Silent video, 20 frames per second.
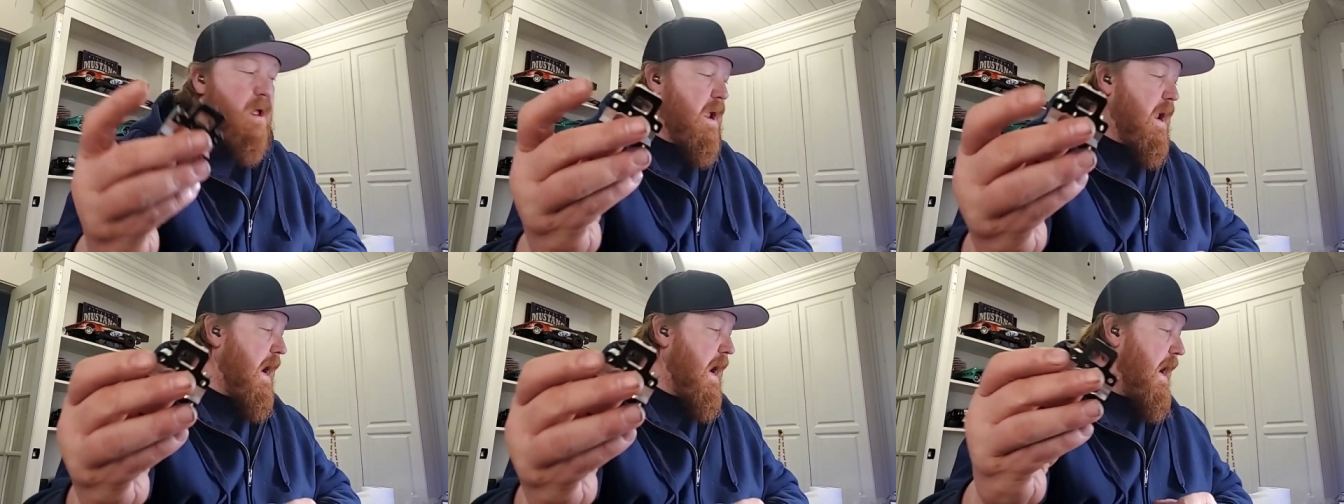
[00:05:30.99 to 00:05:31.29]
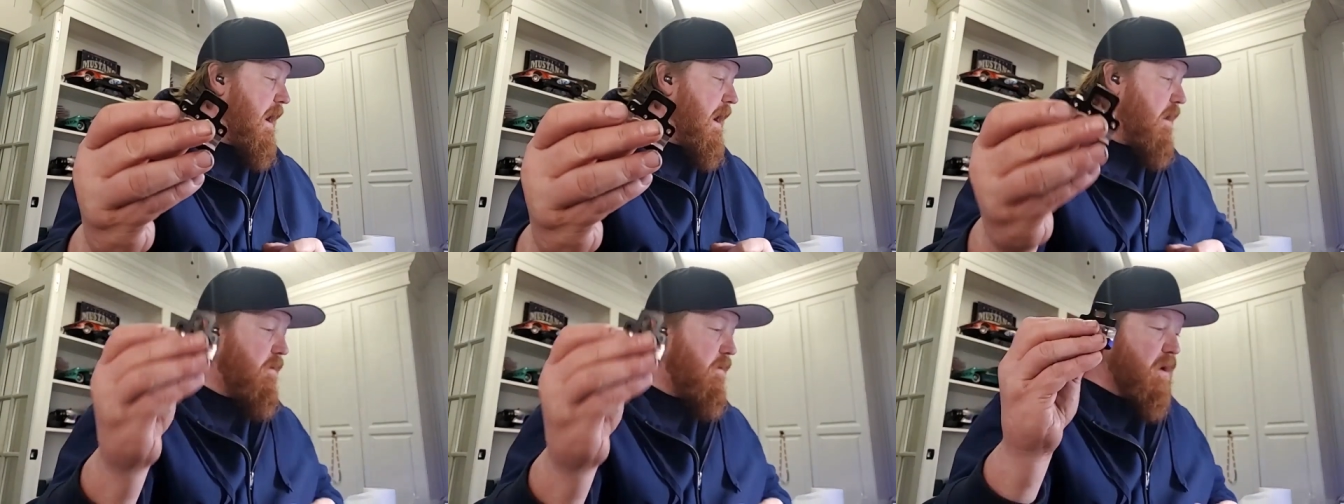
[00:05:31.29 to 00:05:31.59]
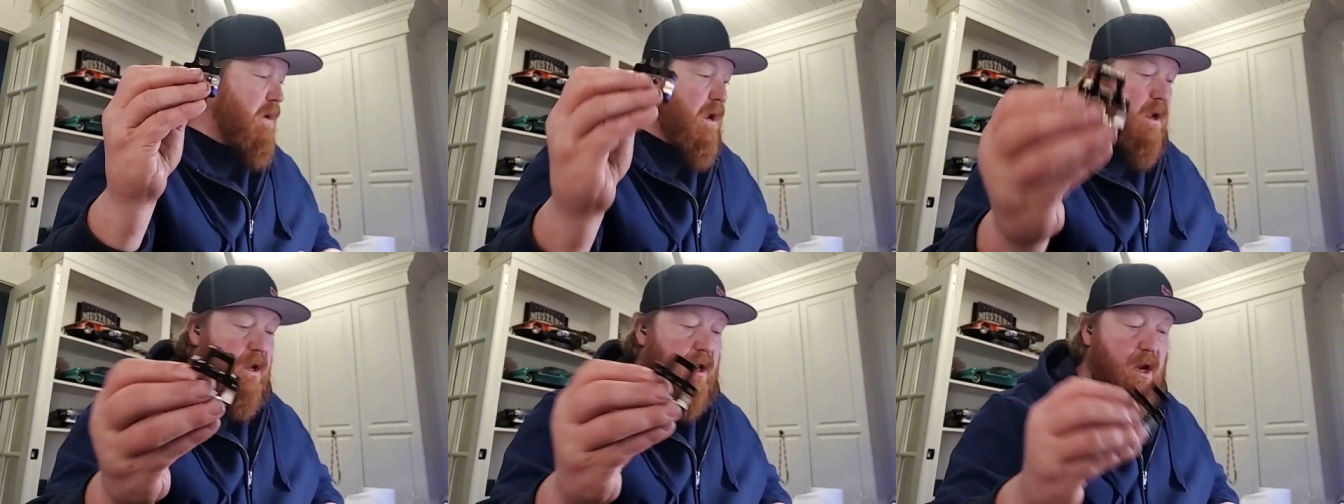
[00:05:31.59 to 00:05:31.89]
And,
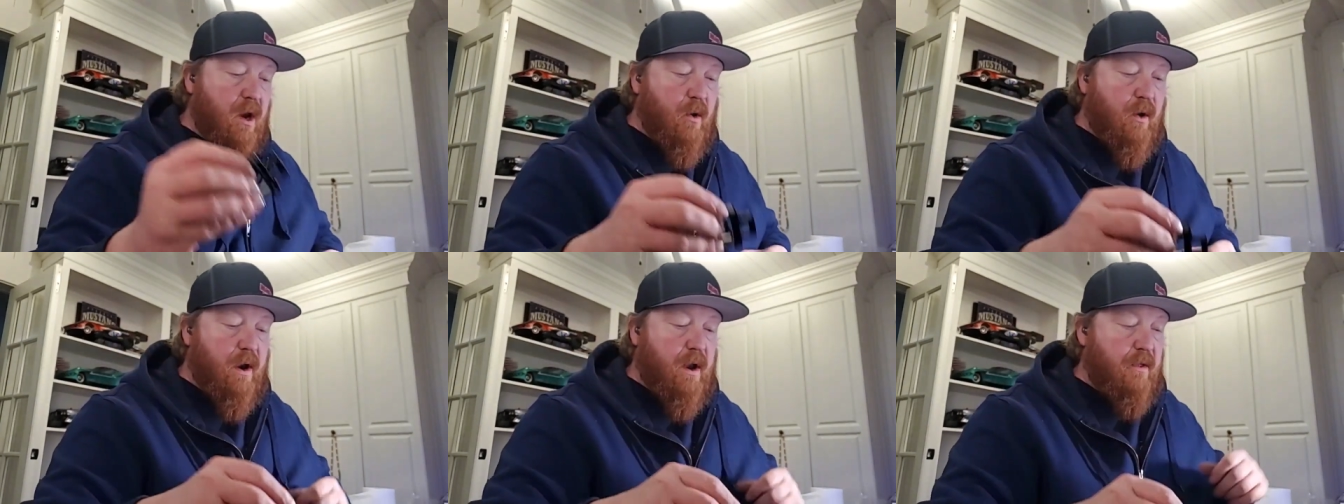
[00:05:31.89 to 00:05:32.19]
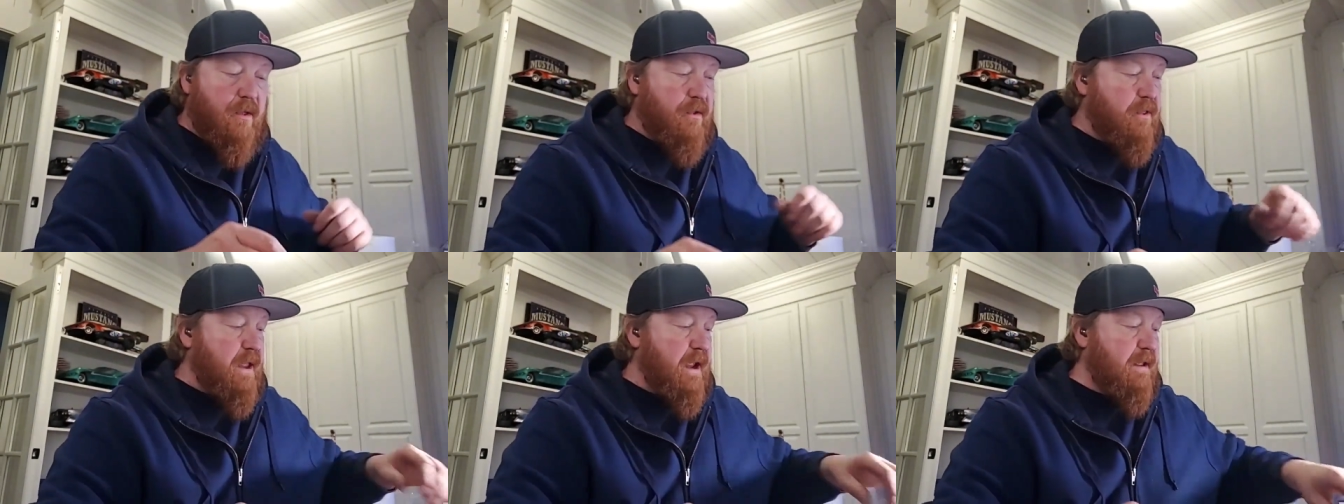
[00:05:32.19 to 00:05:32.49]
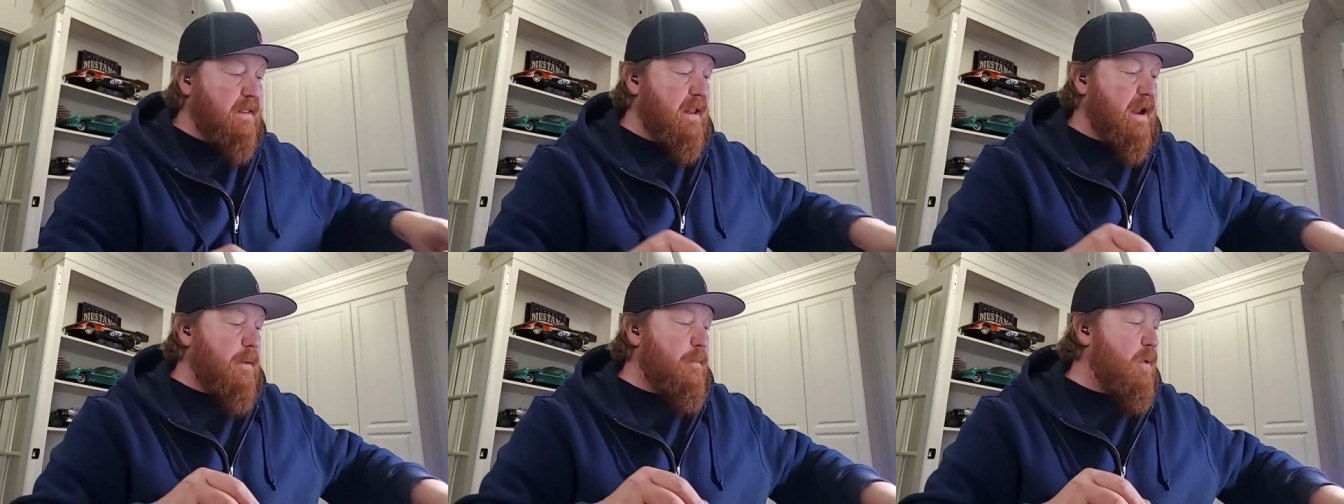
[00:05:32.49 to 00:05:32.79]
another thing
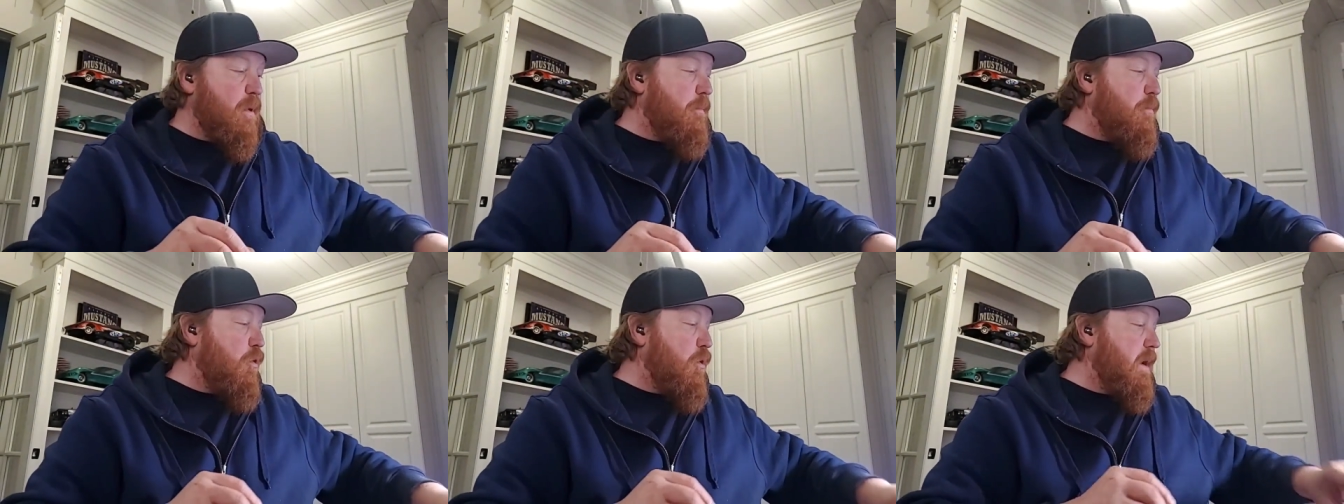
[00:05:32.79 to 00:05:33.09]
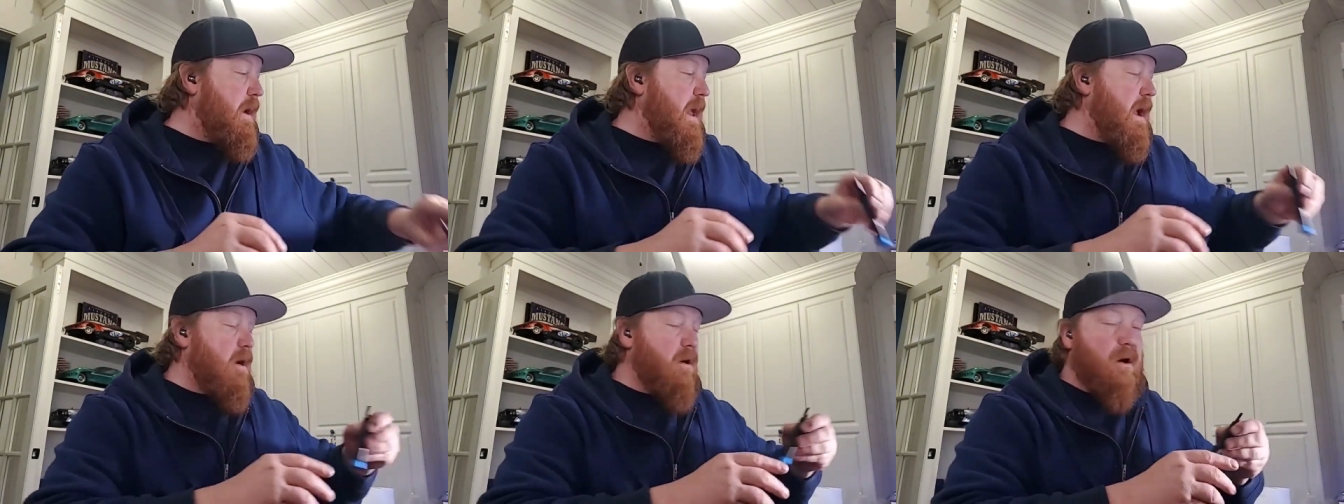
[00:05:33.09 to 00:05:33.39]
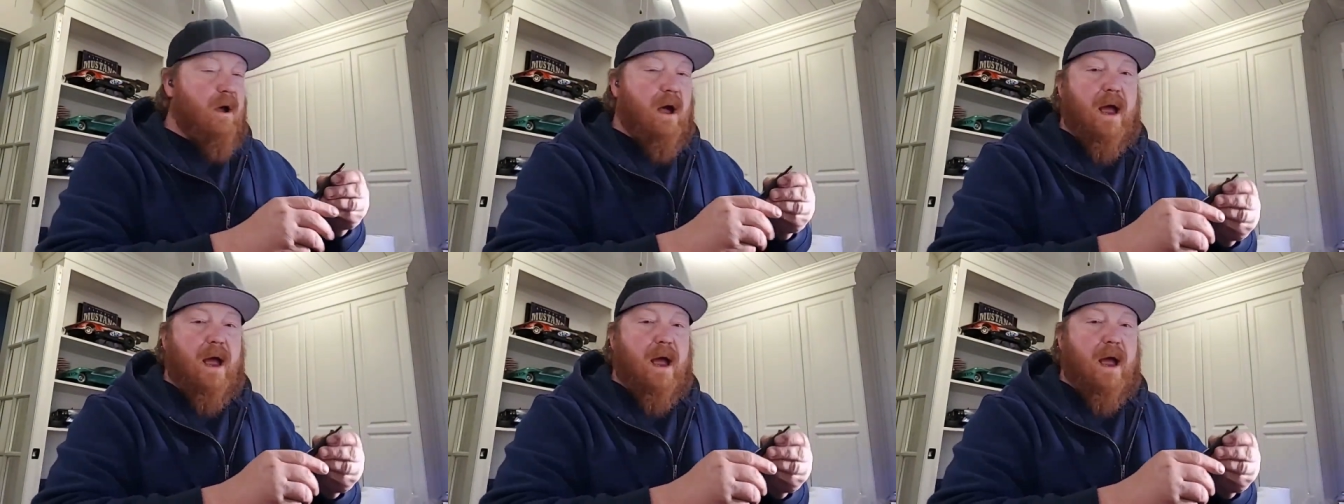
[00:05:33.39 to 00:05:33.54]
that I'm going to point out,